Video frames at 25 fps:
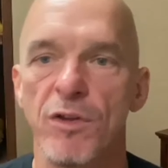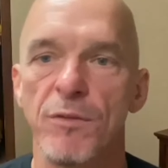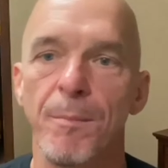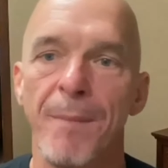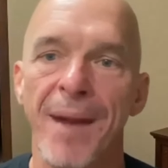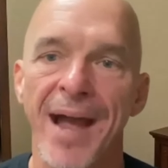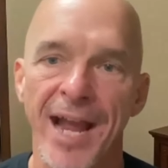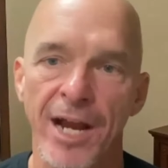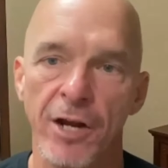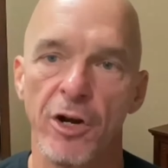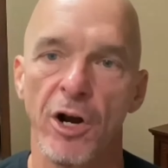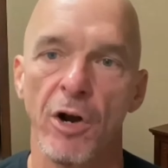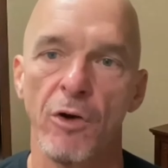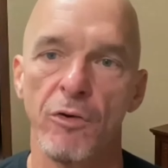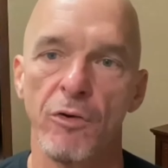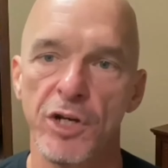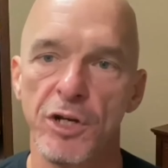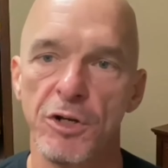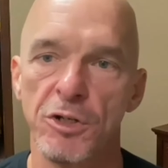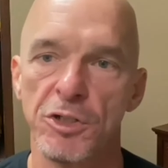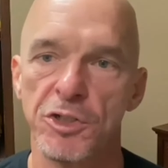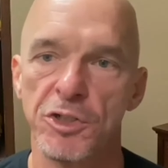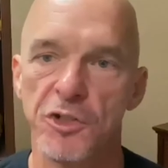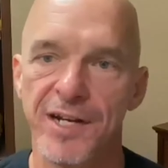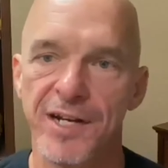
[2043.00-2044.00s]
with
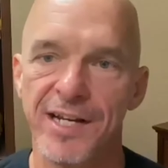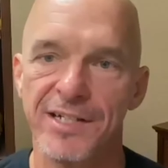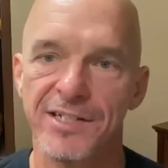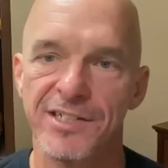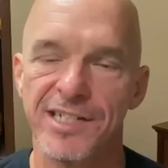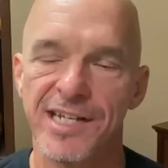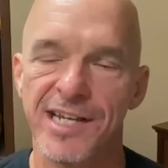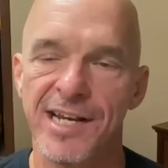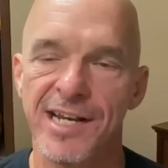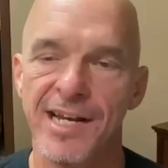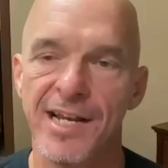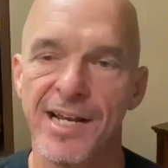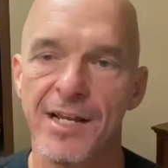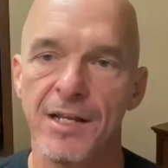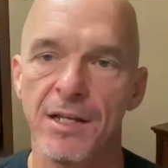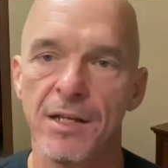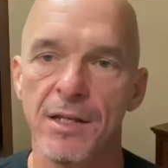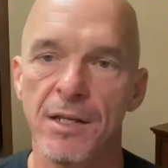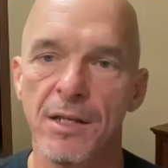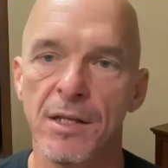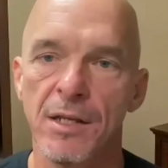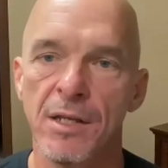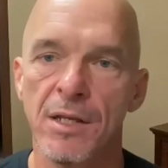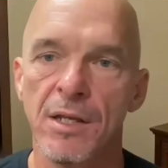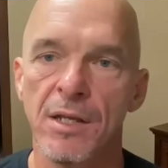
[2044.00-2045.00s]
macronutrients in it
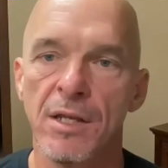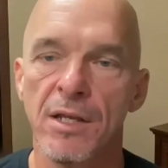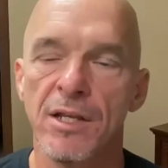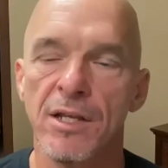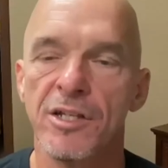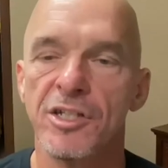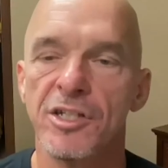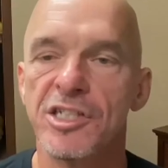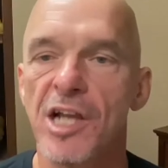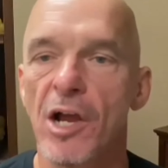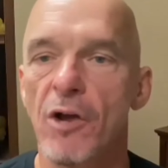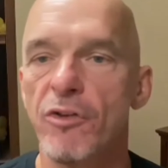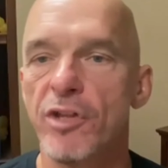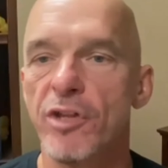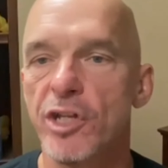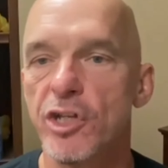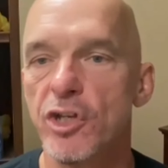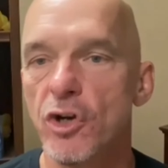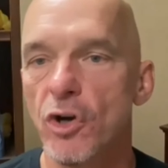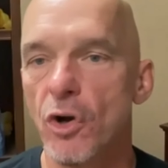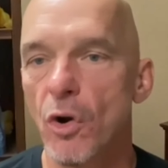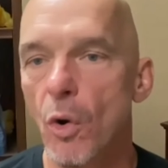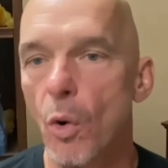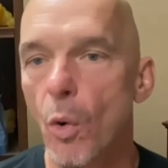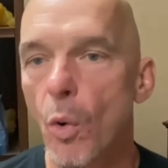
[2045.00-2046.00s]
so that
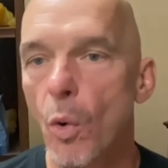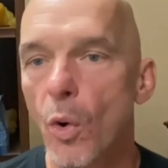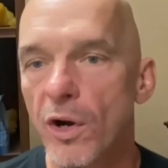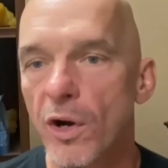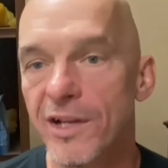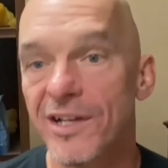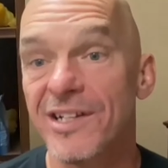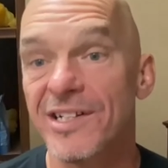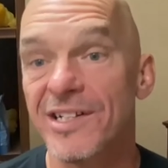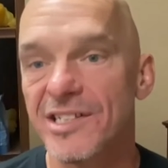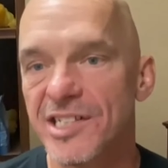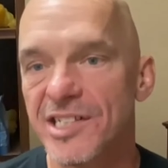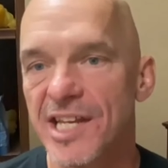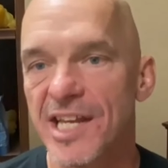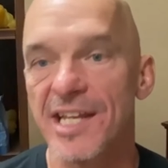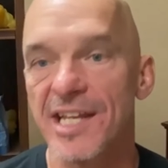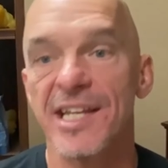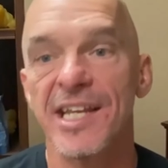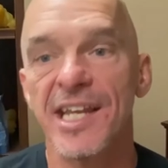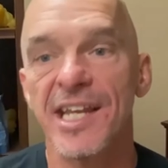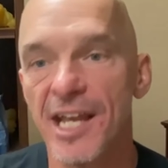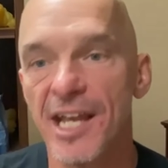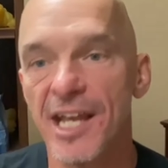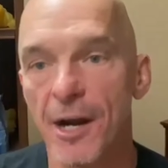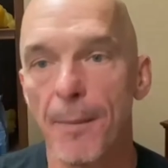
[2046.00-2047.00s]
your organs
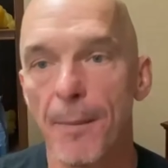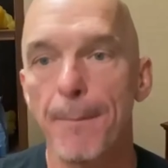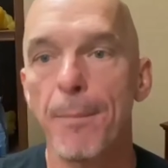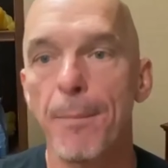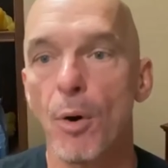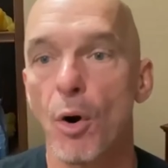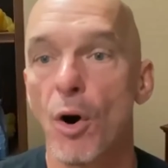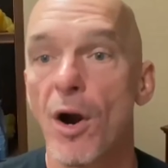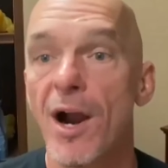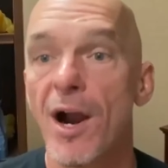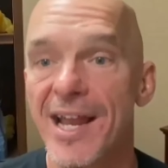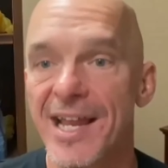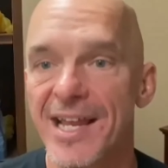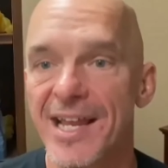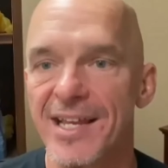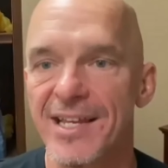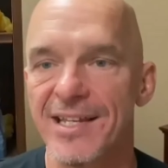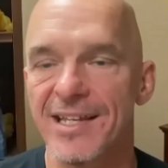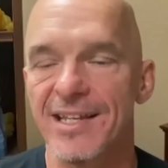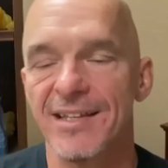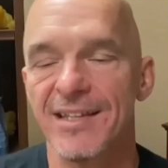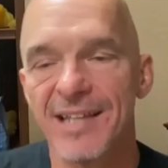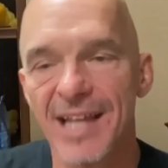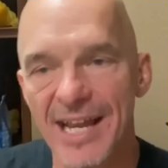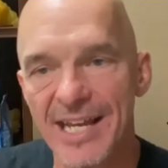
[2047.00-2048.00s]
can get a break
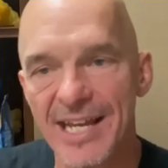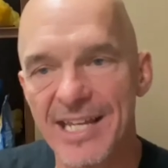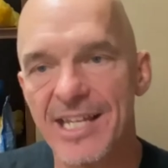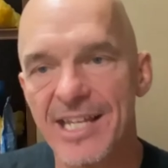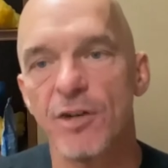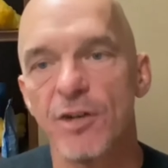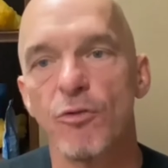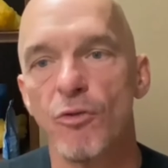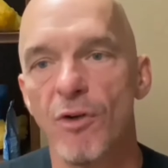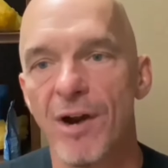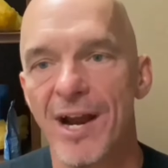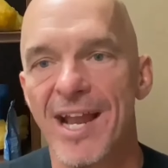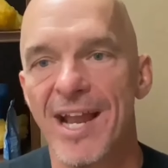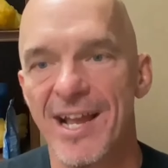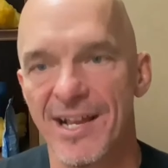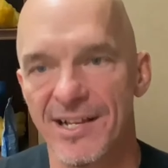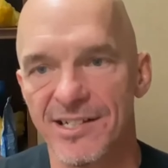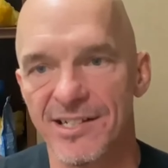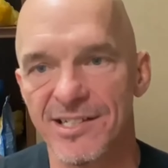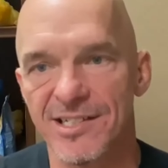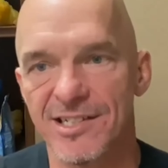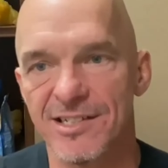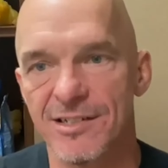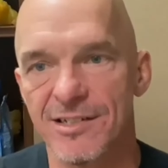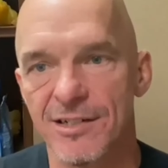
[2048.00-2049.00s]
and they can
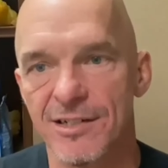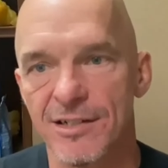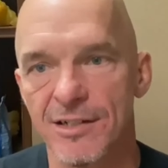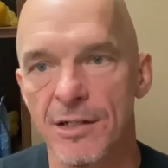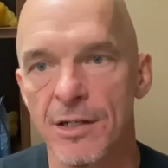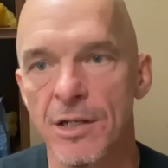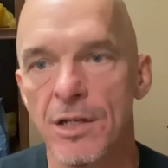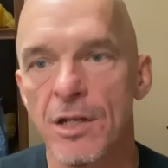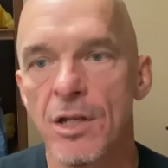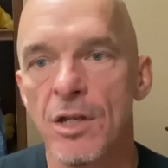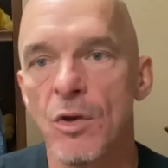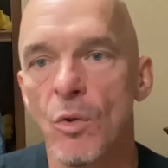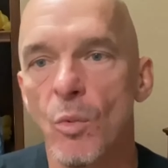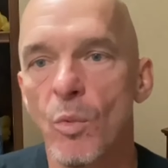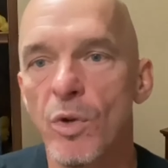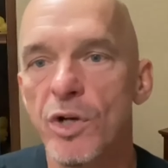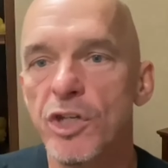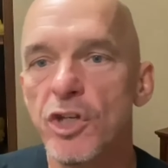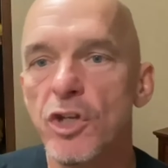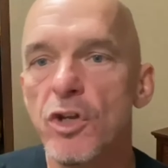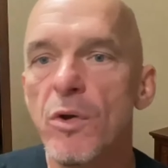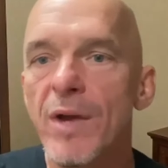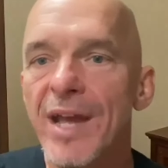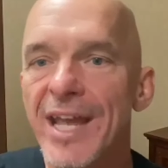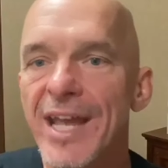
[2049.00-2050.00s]
rest.
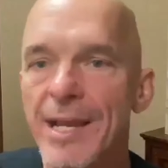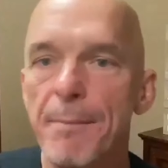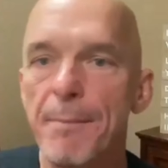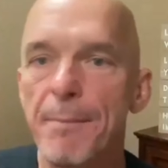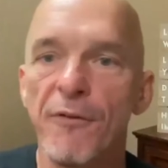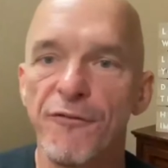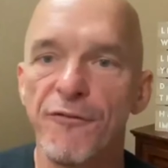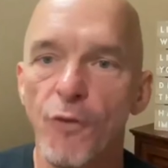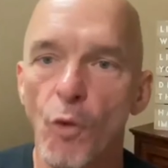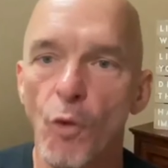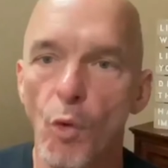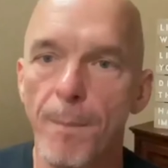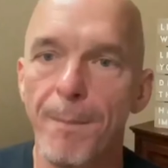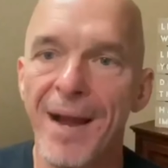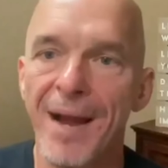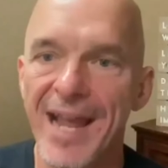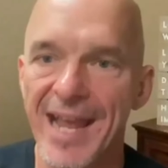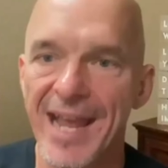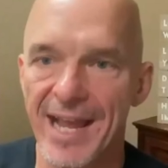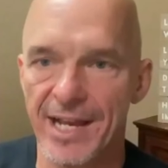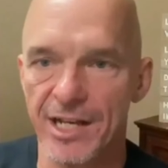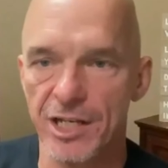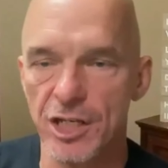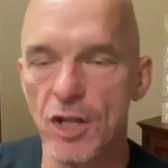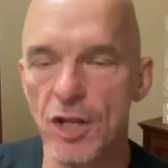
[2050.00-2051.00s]
When you eat before
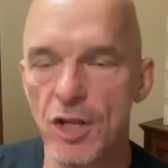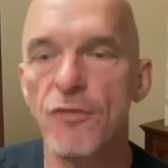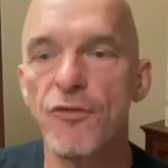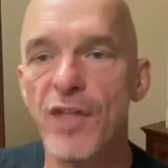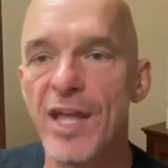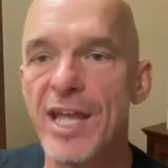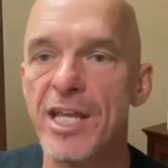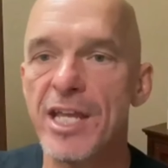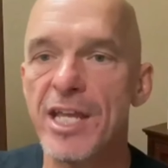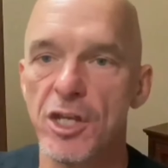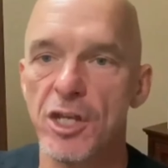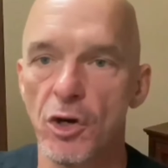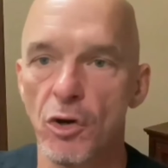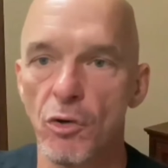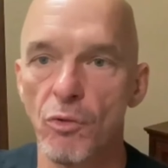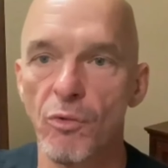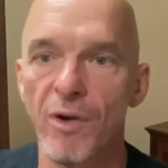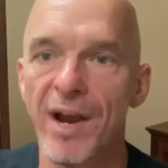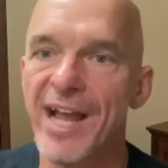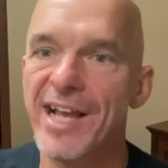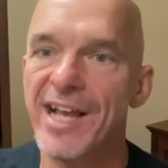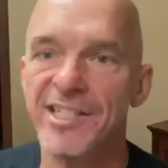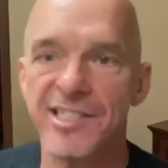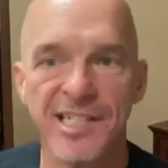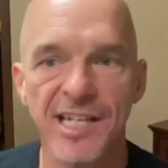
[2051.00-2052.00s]
bed, you think you're
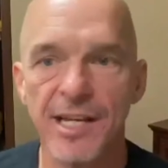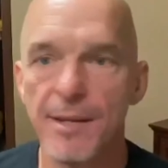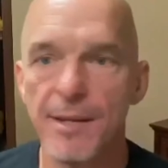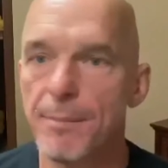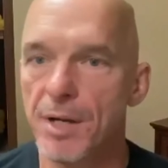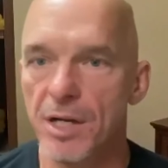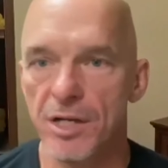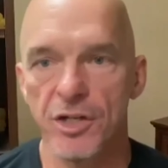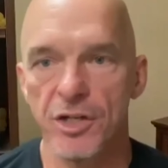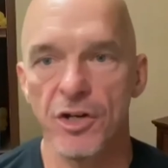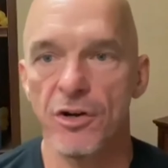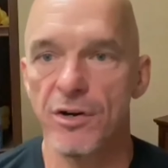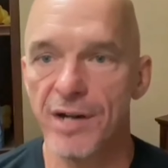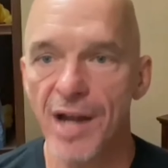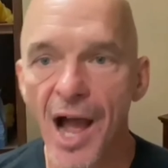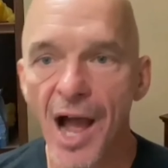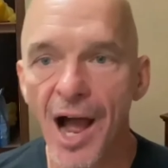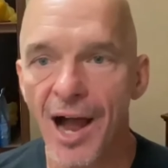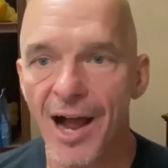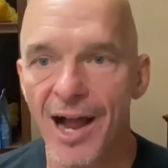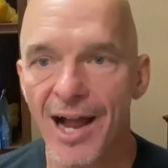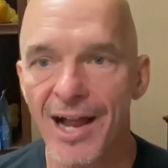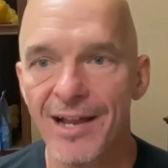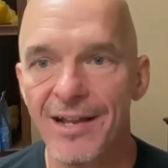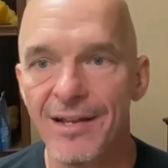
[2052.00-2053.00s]
resting, but you're
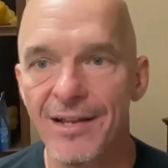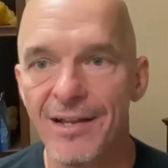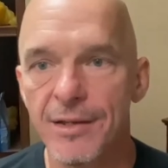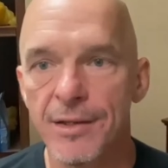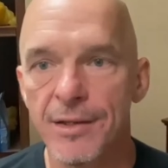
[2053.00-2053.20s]
not.